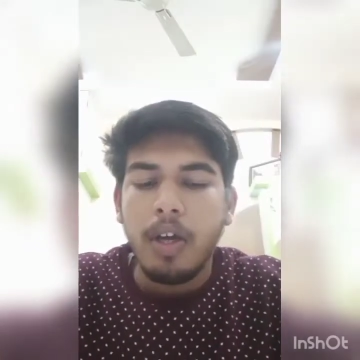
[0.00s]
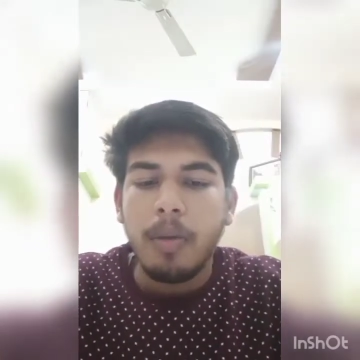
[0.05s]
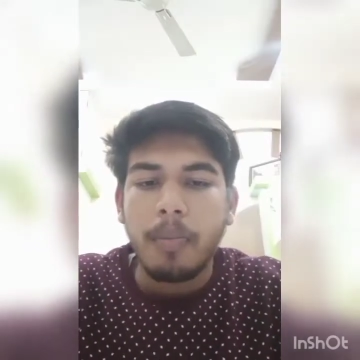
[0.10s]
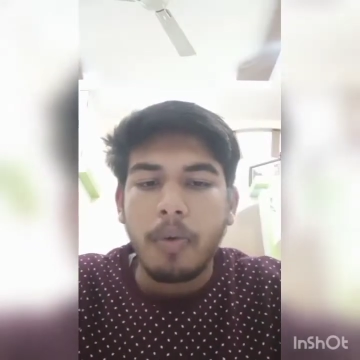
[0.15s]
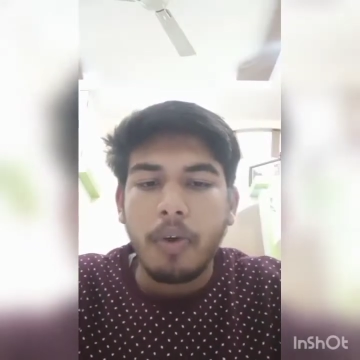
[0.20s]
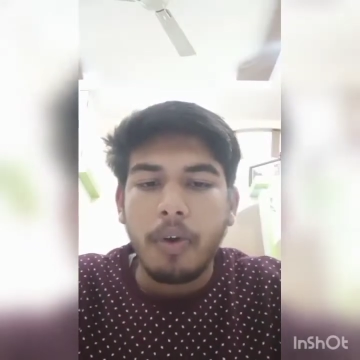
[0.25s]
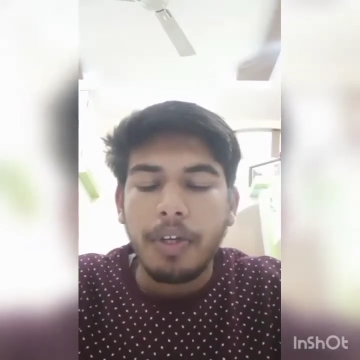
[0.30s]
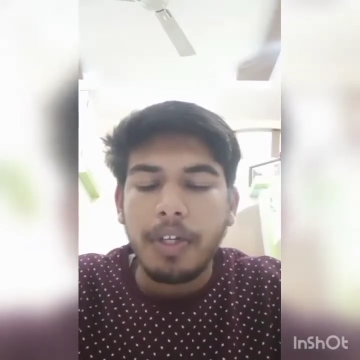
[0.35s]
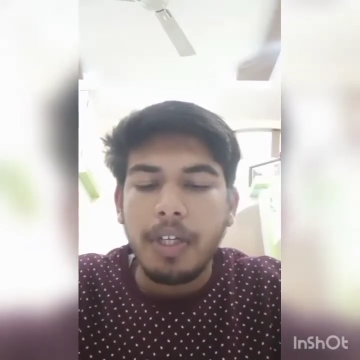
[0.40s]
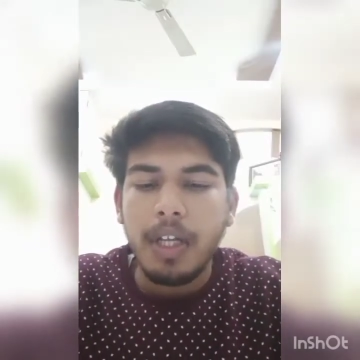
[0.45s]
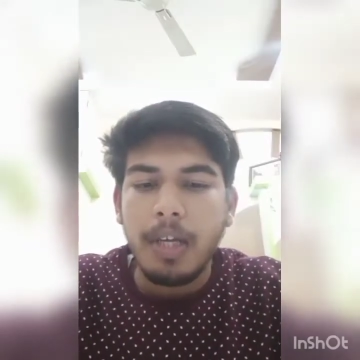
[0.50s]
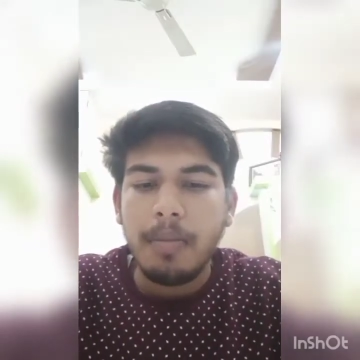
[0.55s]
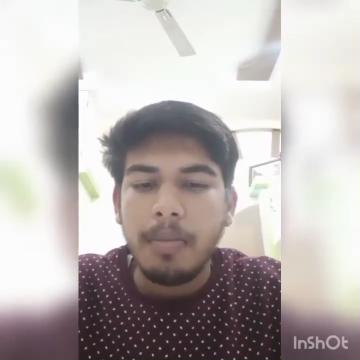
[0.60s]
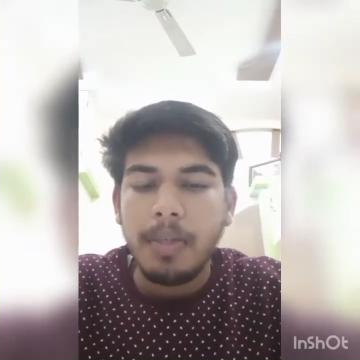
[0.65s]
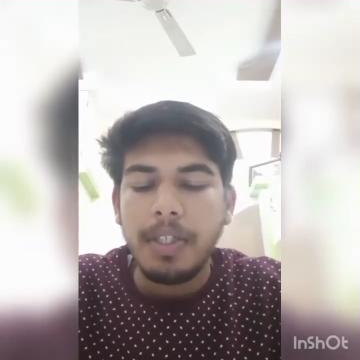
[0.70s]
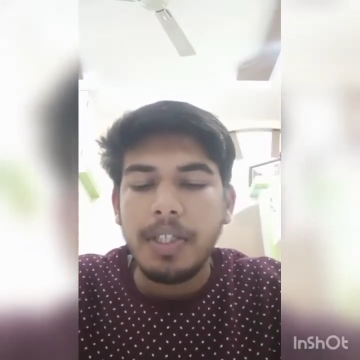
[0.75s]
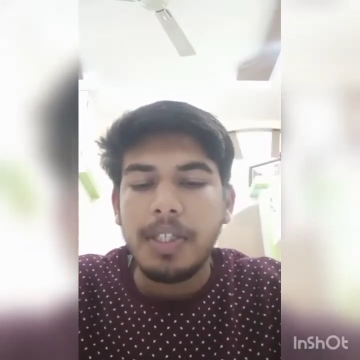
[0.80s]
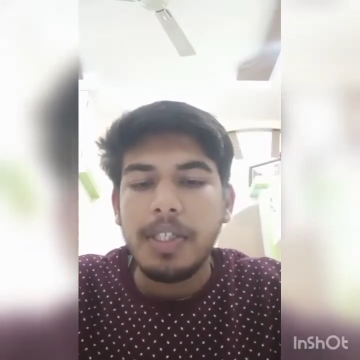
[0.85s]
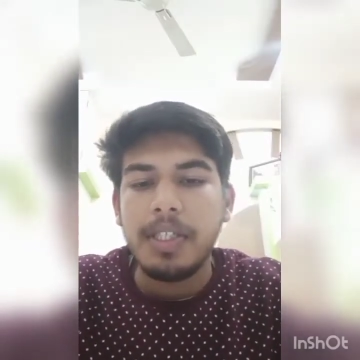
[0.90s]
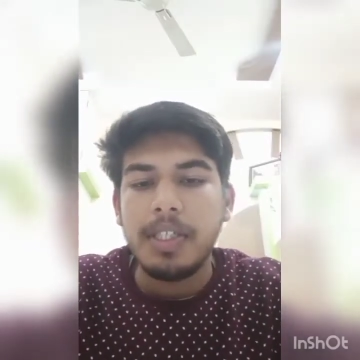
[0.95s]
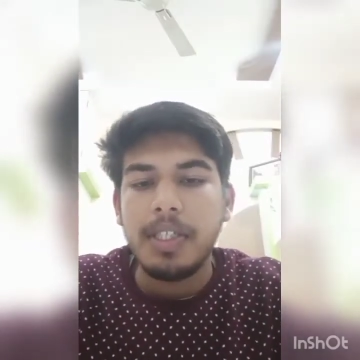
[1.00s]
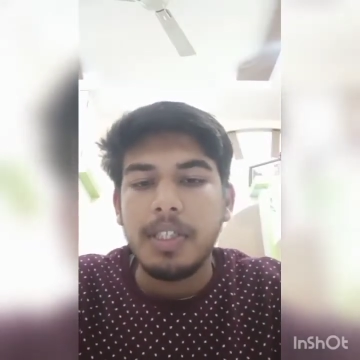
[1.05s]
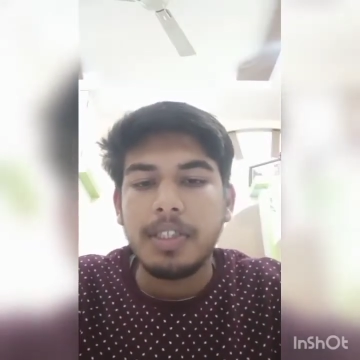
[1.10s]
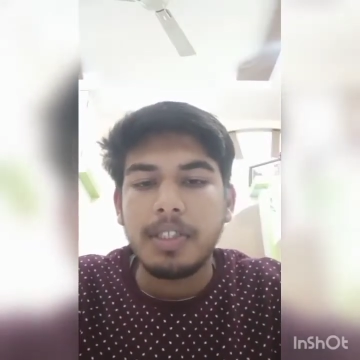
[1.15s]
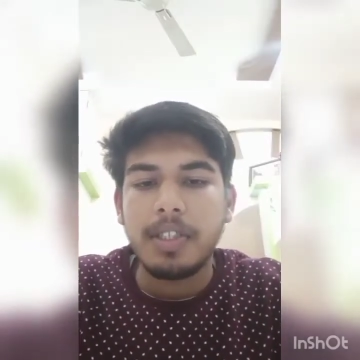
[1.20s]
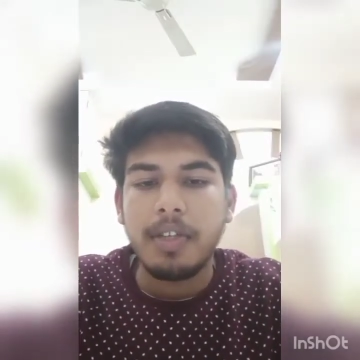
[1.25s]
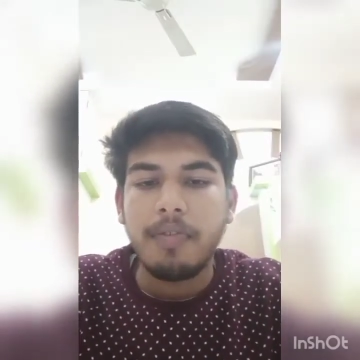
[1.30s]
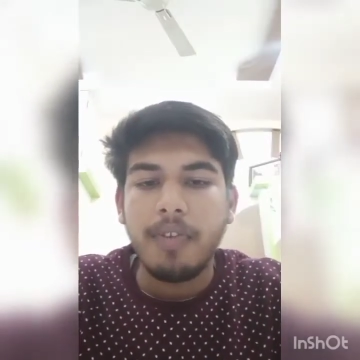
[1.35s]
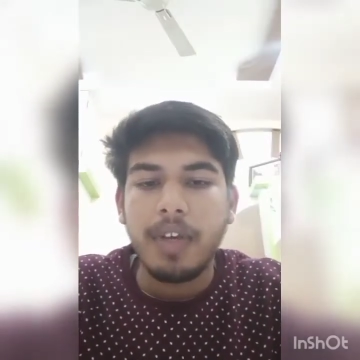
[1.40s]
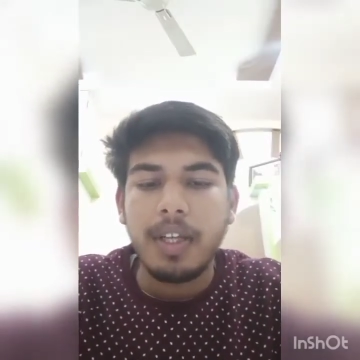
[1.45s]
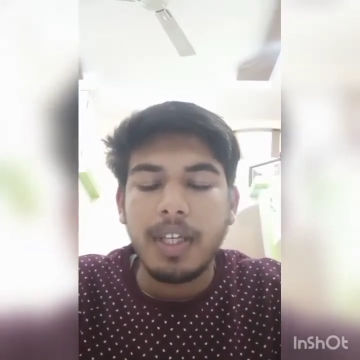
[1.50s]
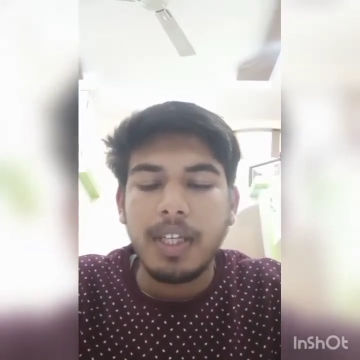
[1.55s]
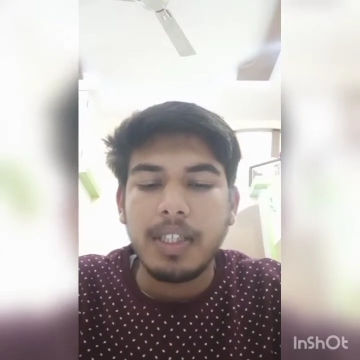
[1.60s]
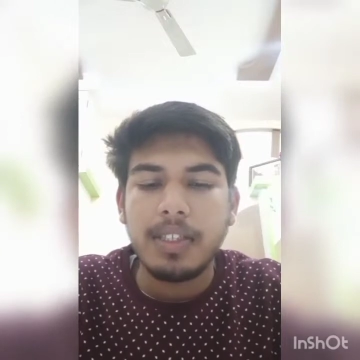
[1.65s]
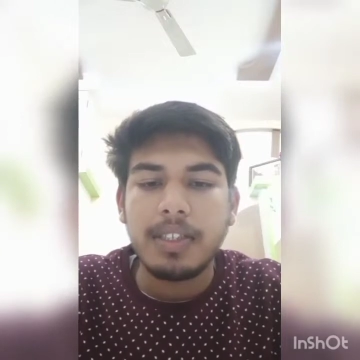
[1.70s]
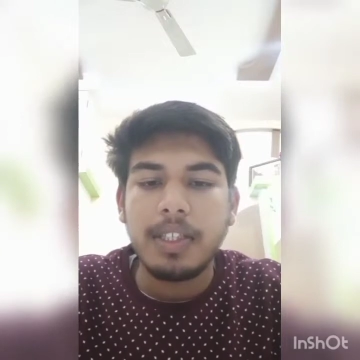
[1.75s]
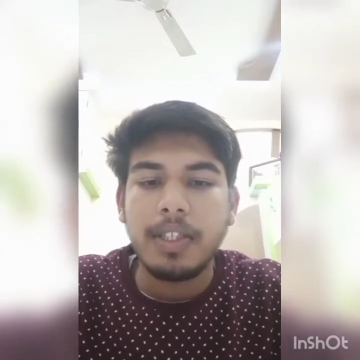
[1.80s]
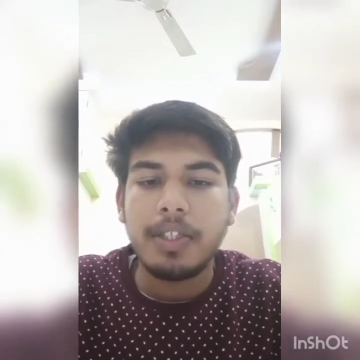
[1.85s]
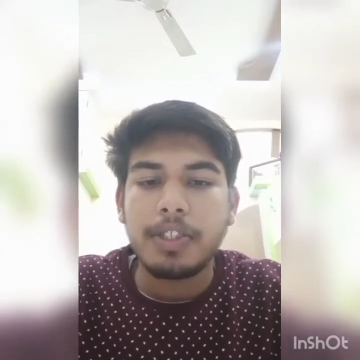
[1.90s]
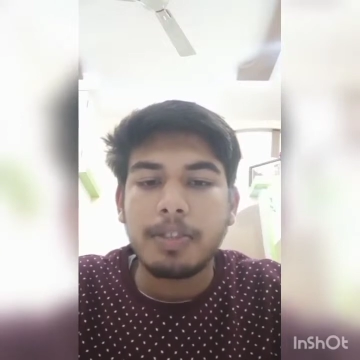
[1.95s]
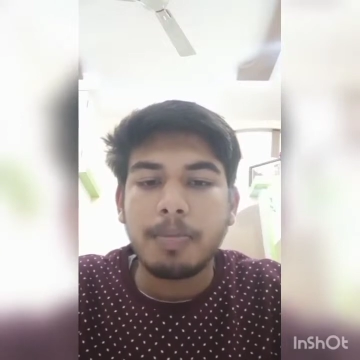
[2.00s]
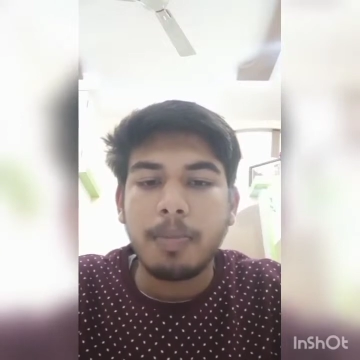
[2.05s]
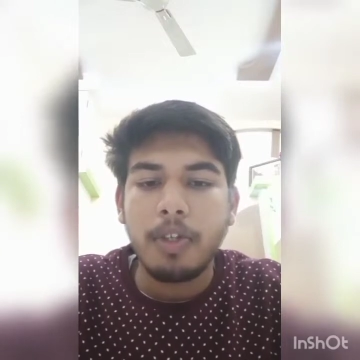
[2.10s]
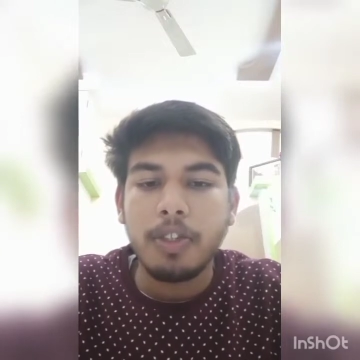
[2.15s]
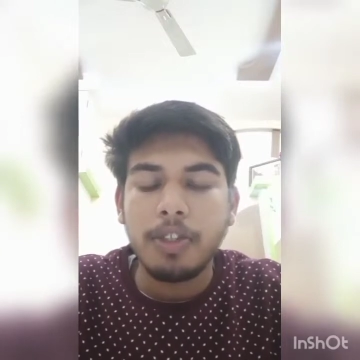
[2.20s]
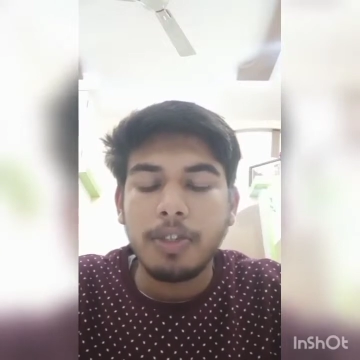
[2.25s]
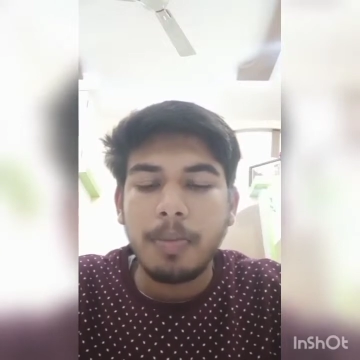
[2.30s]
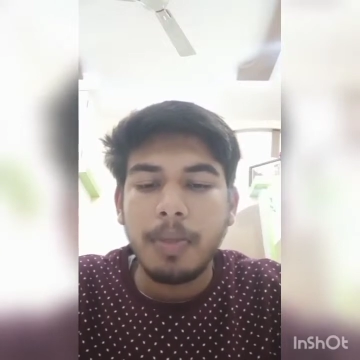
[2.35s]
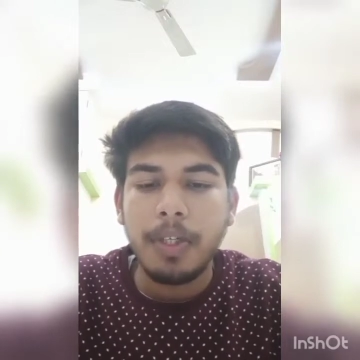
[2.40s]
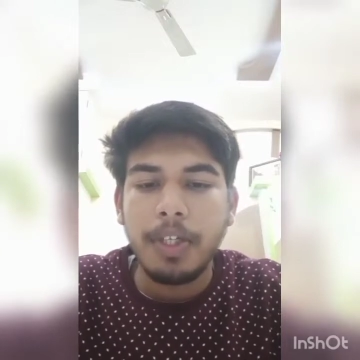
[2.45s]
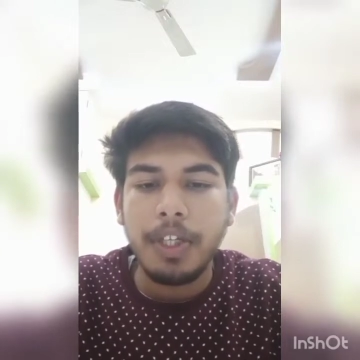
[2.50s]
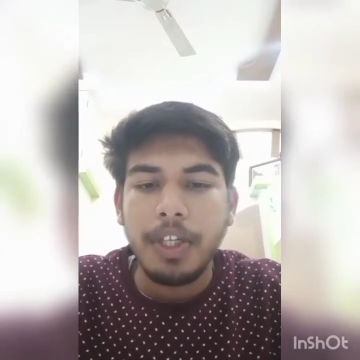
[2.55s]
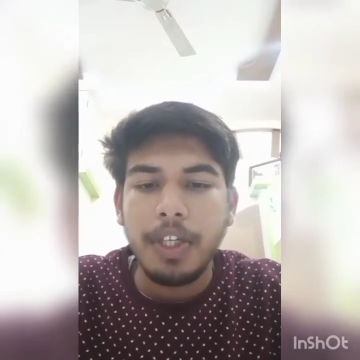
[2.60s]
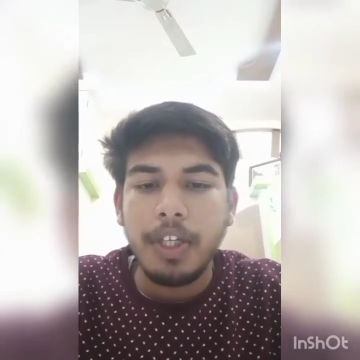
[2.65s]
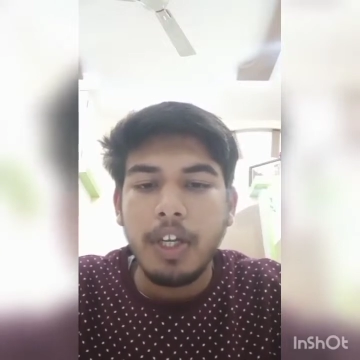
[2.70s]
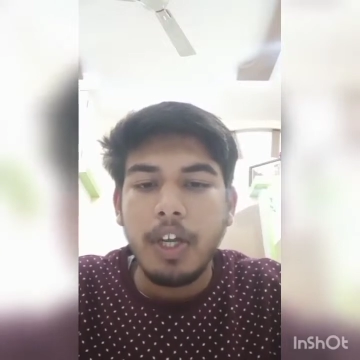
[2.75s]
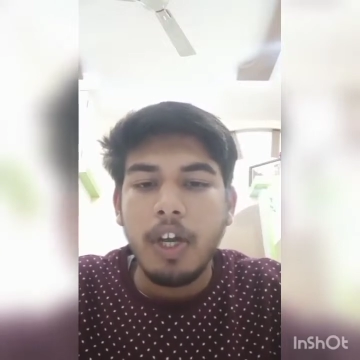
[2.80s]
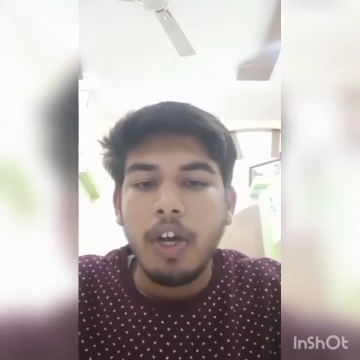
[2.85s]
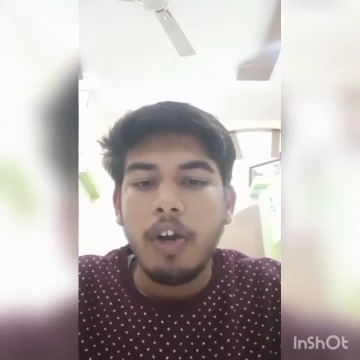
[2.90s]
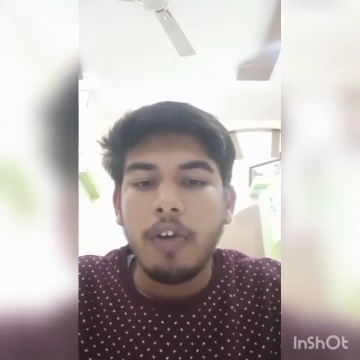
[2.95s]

Product liability is defined as the responsibility